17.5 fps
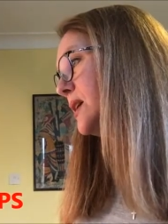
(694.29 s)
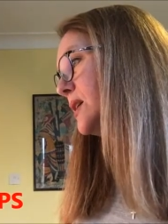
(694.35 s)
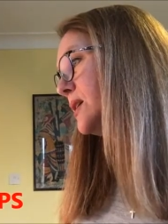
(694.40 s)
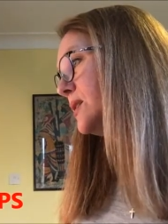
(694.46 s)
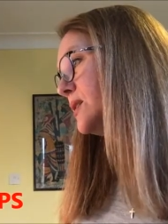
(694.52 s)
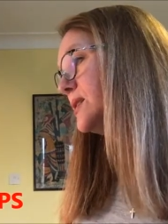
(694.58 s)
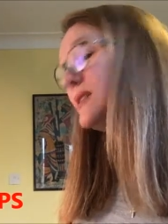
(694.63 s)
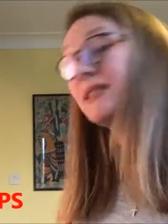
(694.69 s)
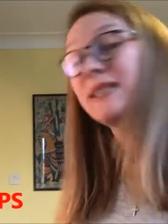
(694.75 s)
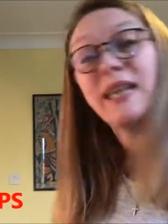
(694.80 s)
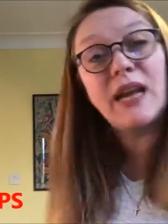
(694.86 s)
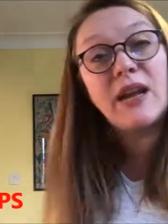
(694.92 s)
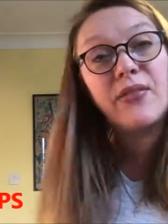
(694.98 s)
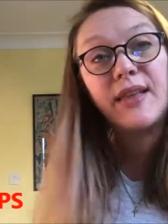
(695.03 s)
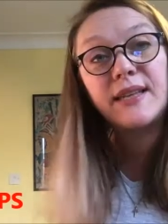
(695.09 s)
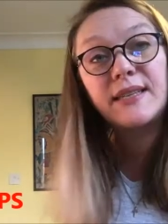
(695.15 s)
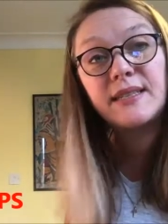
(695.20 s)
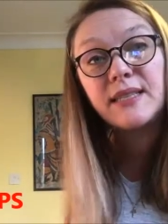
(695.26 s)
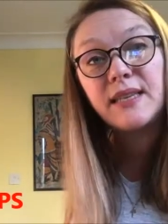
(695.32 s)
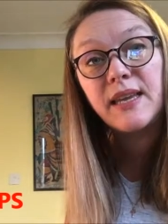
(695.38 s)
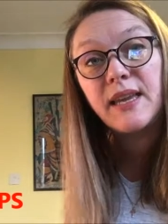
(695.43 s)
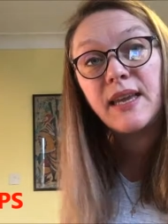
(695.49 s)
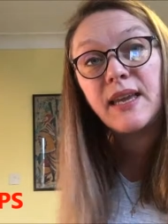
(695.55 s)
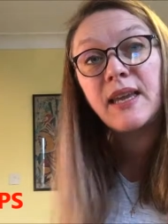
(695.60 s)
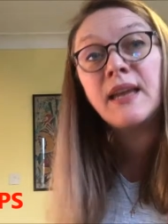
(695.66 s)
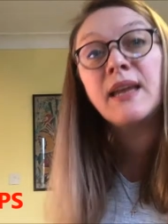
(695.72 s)
You stay on that
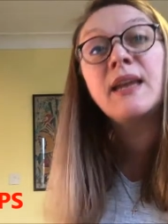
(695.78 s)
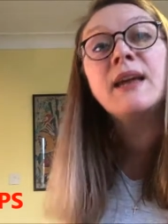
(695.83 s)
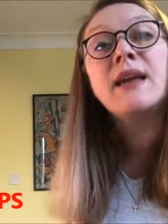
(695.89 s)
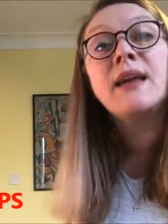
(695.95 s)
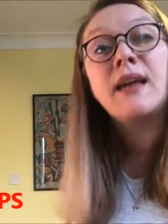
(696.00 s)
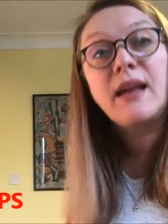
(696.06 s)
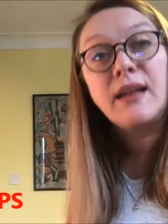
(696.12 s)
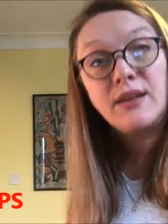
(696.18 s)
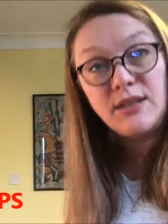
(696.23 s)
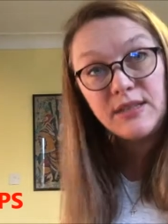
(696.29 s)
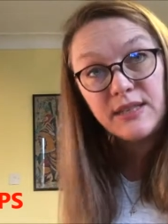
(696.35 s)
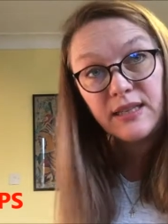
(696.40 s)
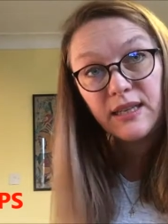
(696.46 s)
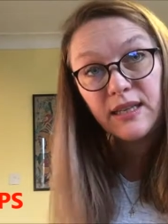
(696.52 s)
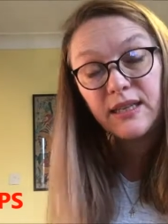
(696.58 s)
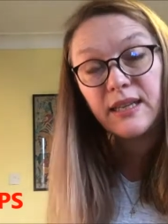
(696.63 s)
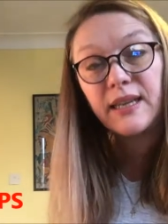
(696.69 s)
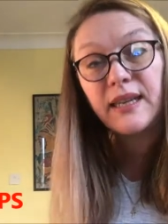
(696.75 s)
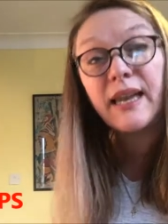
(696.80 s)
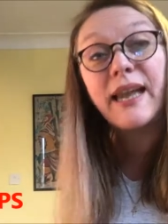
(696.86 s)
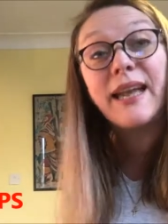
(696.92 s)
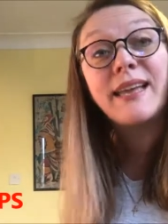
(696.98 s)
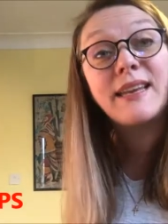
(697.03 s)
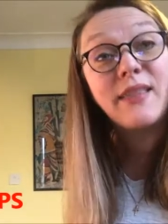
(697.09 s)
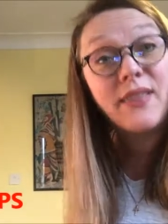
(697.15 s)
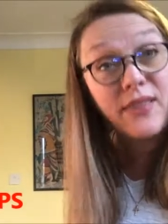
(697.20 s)
D and you sing it
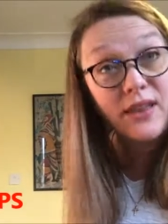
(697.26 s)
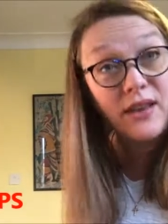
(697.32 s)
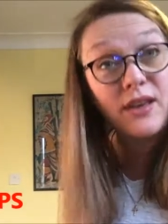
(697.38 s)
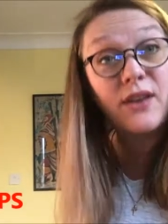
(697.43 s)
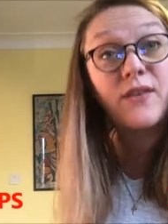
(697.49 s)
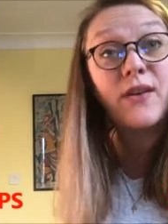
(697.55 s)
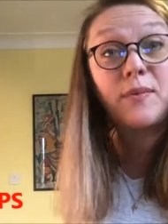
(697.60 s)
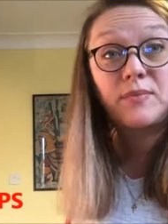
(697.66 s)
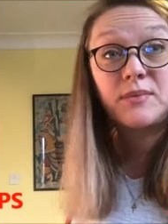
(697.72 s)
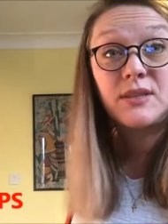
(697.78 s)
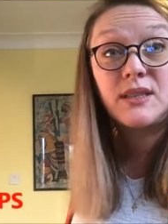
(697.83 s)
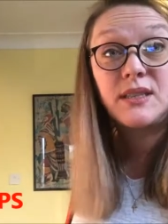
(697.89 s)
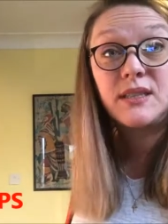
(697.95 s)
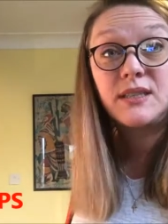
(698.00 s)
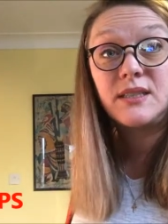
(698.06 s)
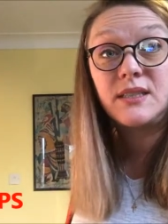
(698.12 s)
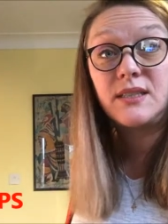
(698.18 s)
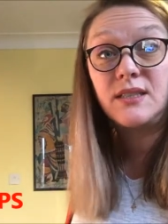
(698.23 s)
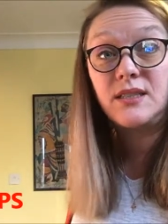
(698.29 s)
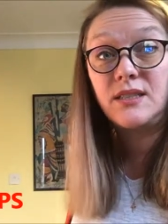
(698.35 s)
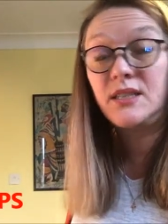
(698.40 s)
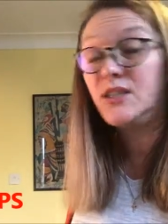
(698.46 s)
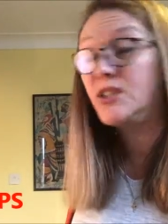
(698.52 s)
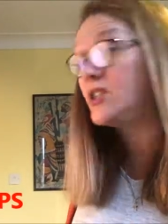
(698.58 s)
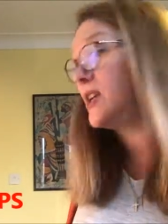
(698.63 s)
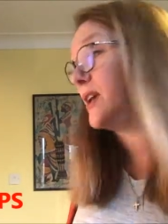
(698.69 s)
again, and then you're up to
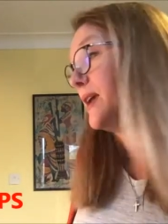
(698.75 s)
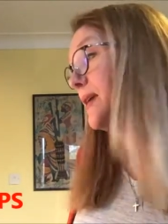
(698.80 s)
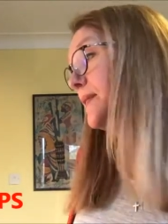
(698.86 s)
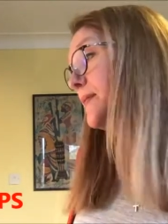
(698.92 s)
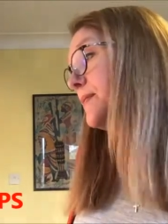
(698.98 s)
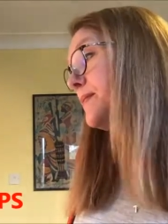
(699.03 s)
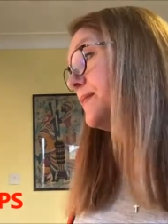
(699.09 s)
the